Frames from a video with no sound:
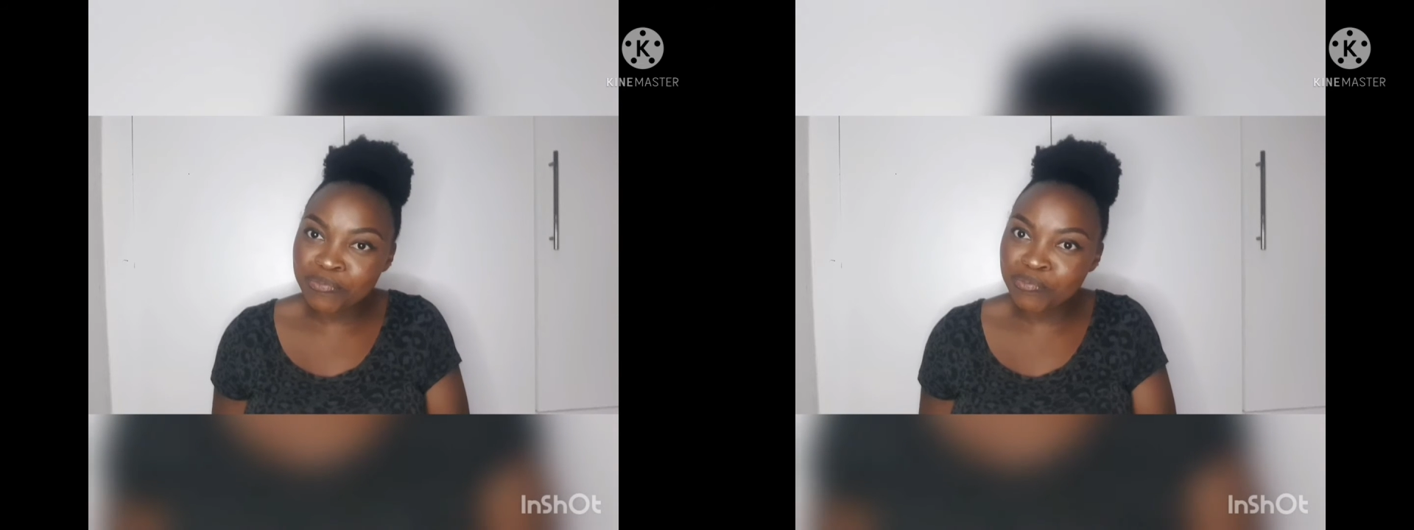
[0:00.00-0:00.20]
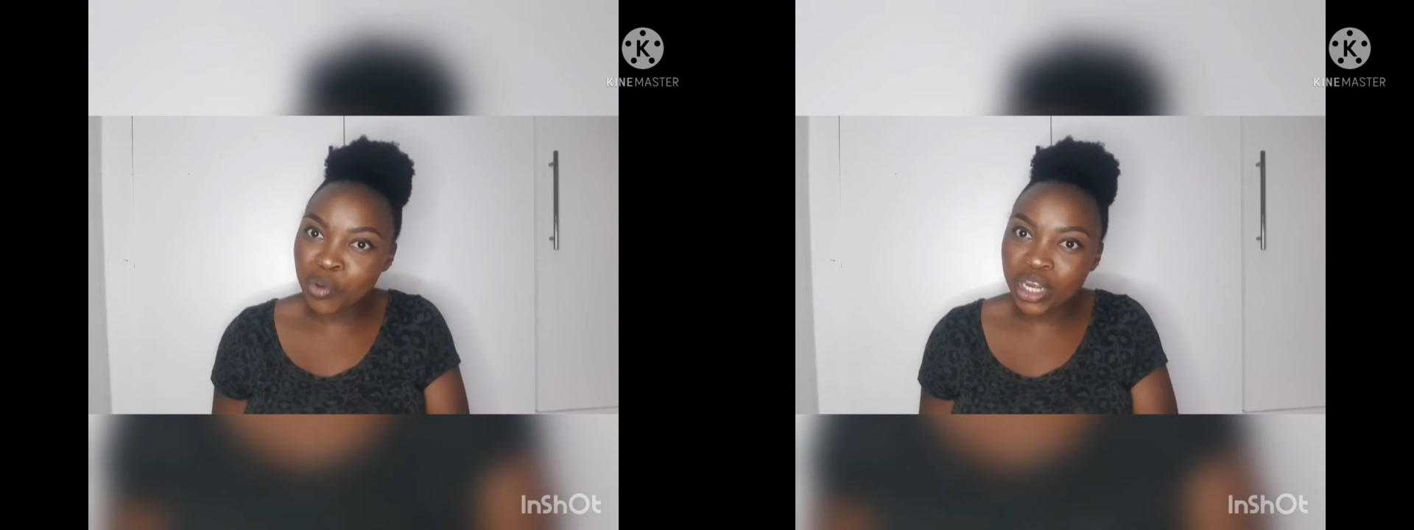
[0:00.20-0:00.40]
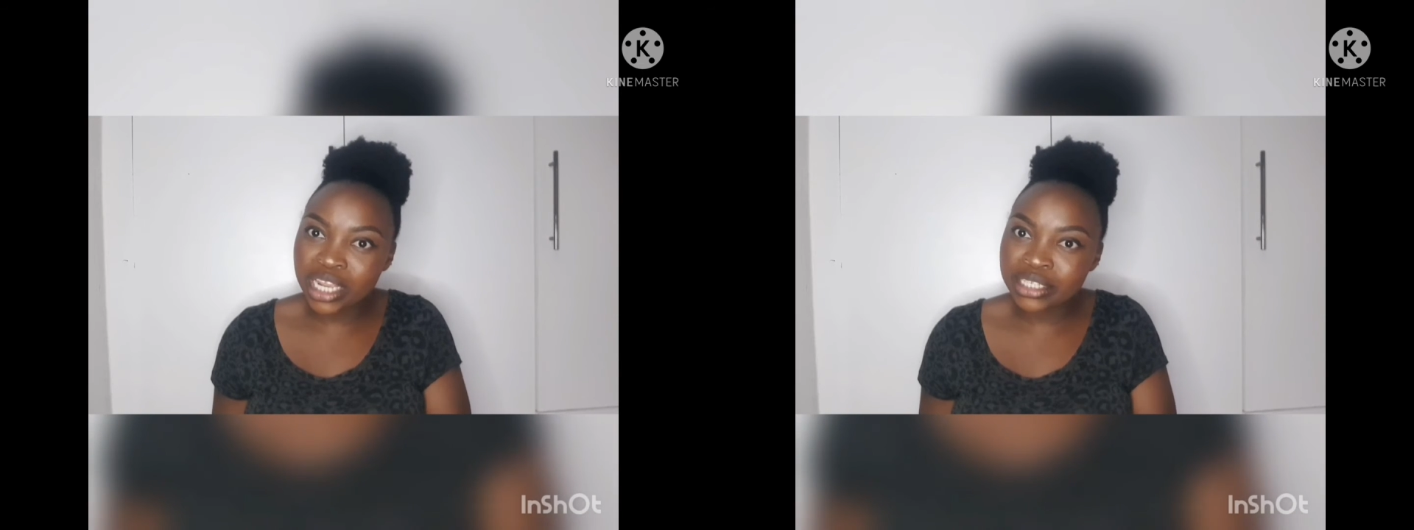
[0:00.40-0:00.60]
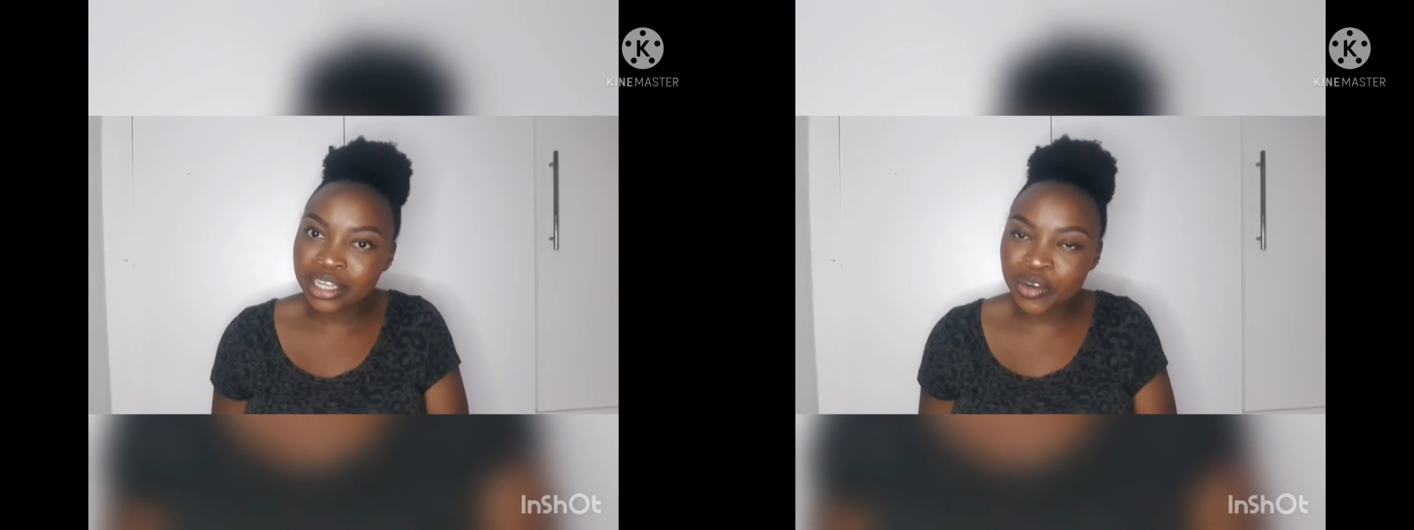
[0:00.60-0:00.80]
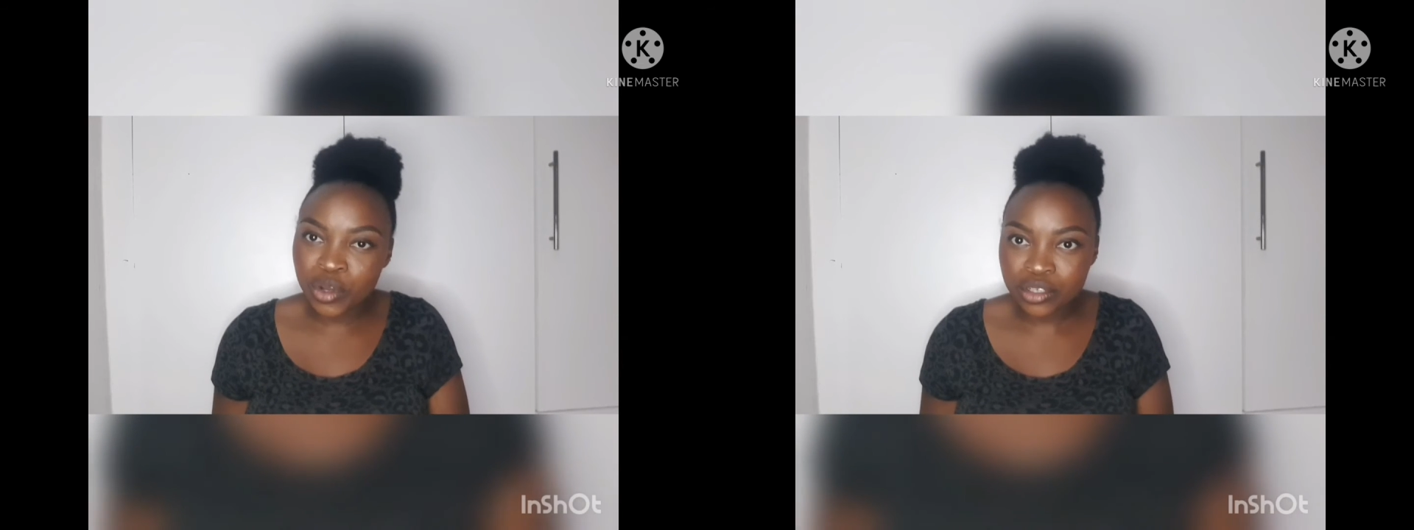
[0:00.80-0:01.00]
polyester
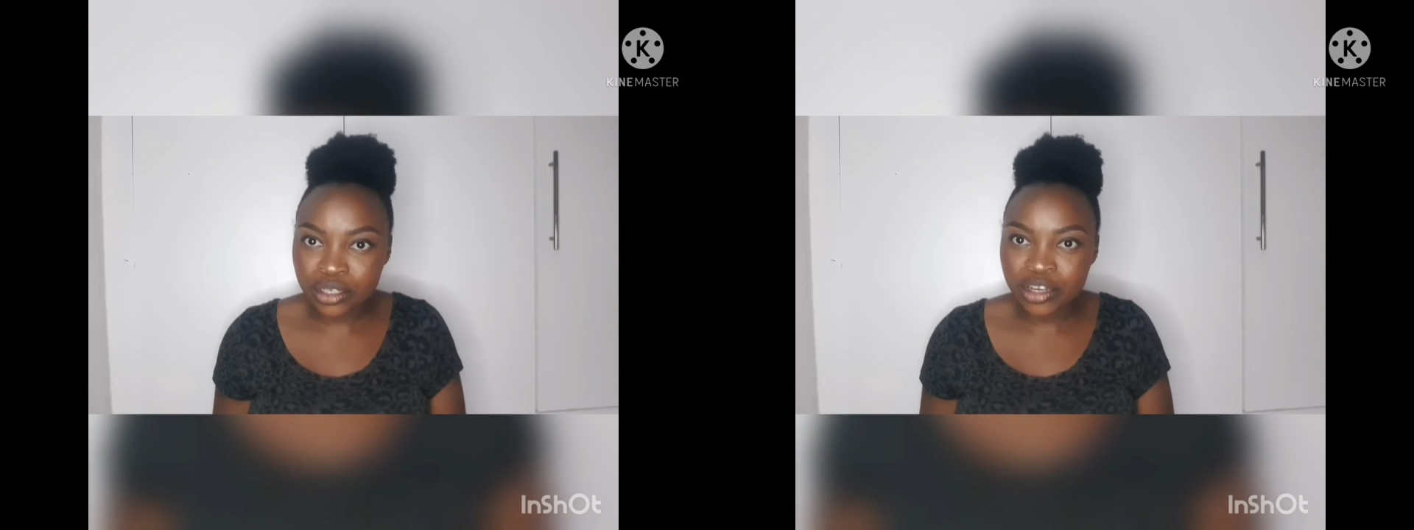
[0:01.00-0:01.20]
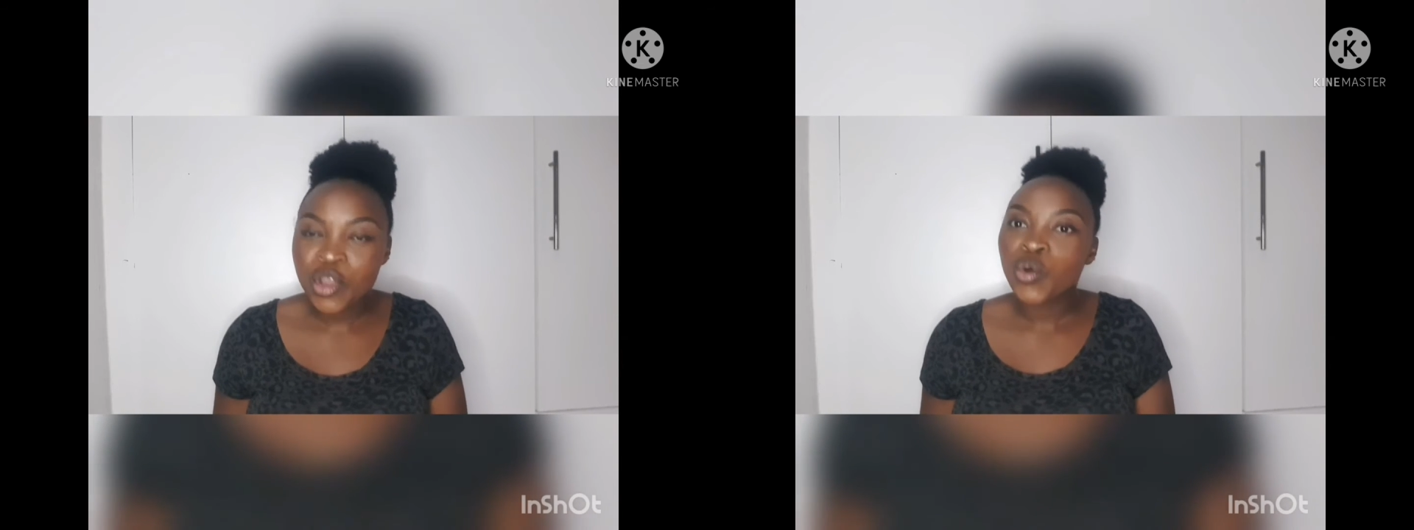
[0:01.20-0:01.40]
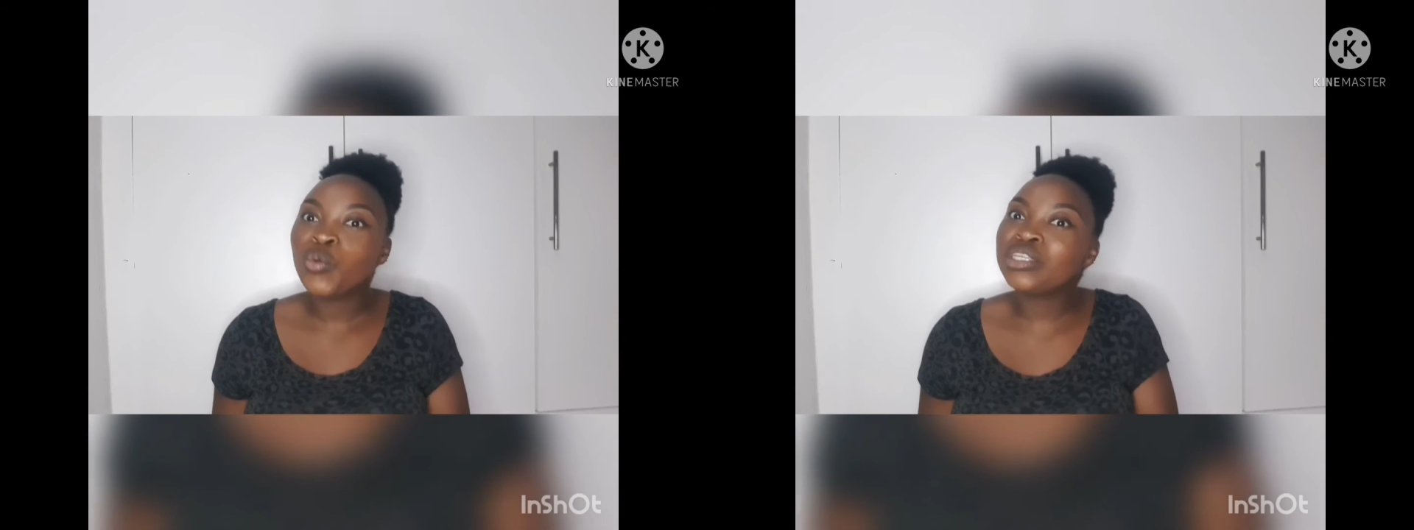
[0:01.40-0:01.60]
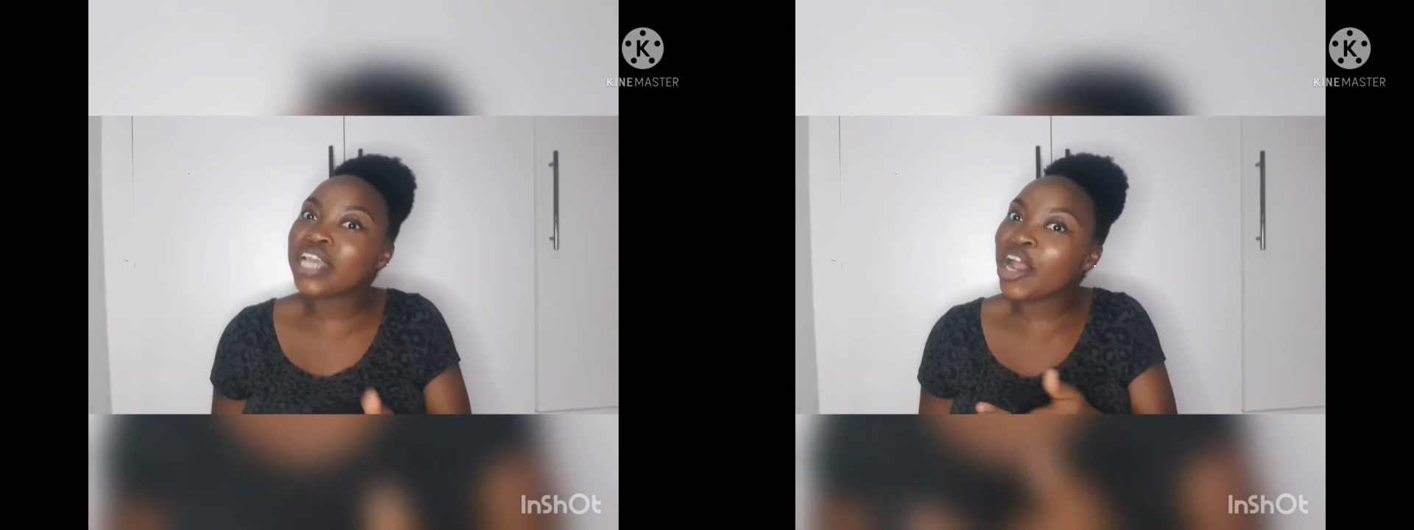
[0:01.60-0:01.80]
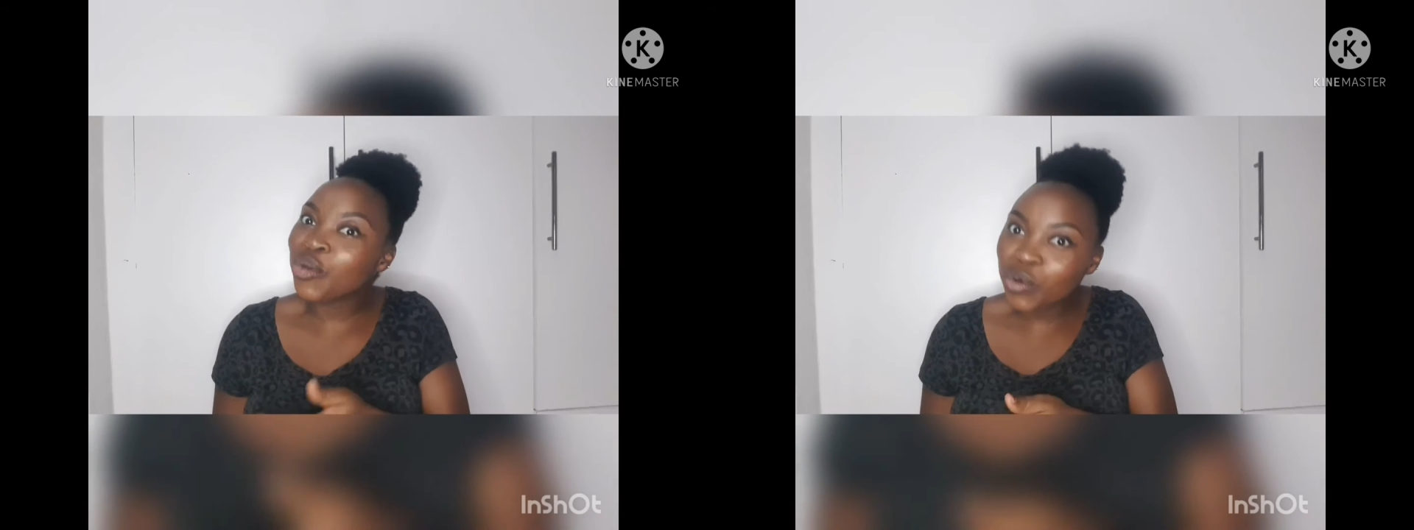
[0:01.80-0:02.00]
and cotton, which
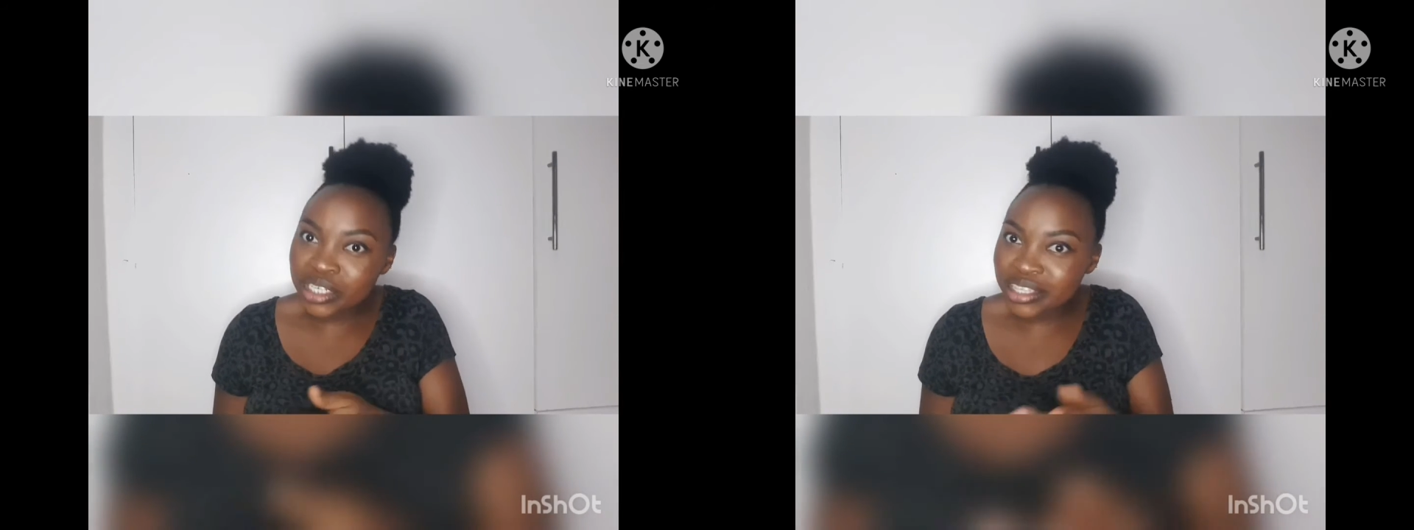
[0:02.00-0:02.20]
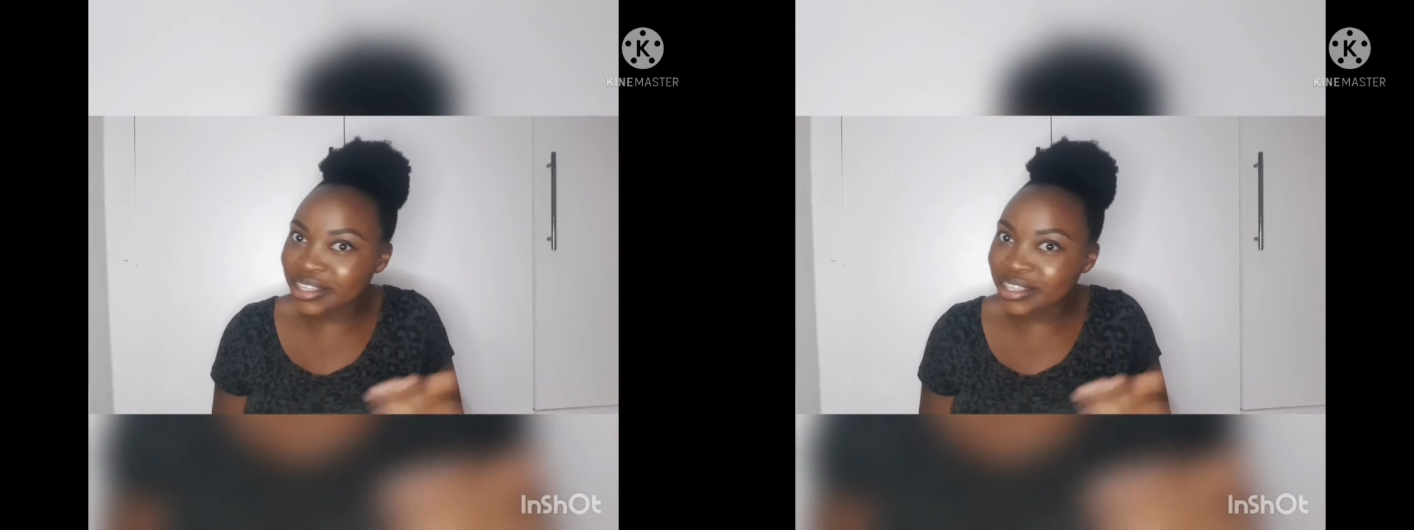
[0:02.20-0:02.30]
are not